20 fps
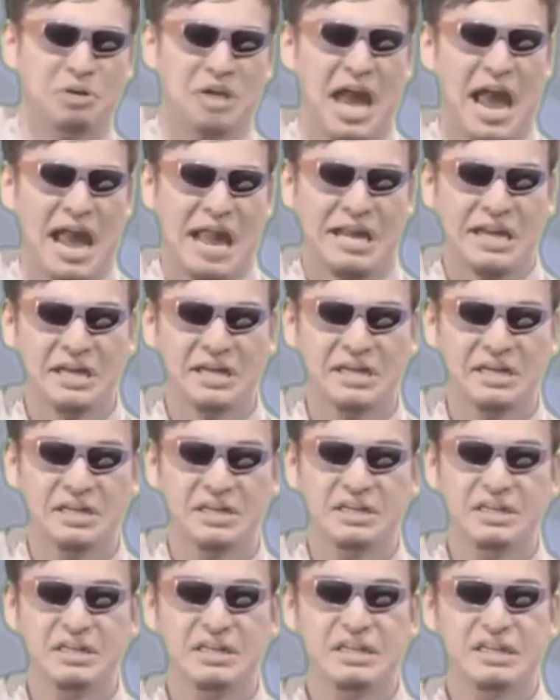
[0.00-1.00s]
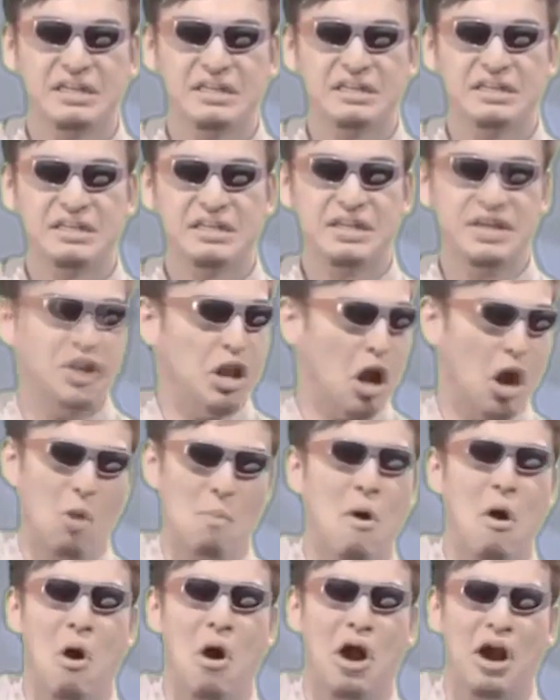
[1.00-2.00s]
okay?
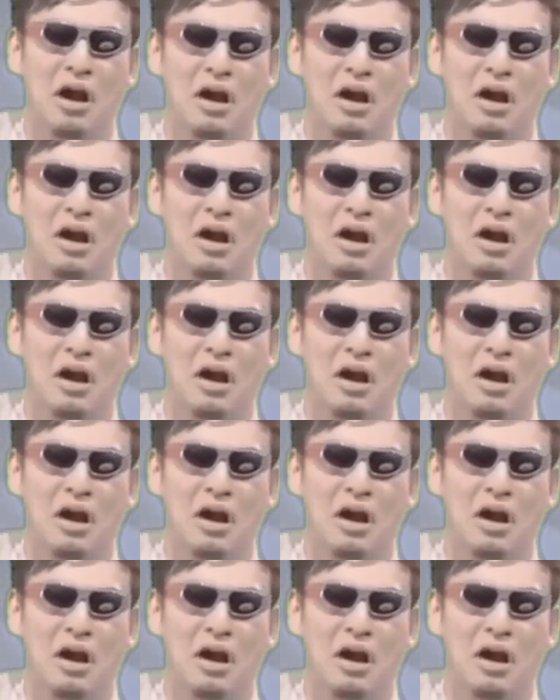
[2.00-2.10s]
No more!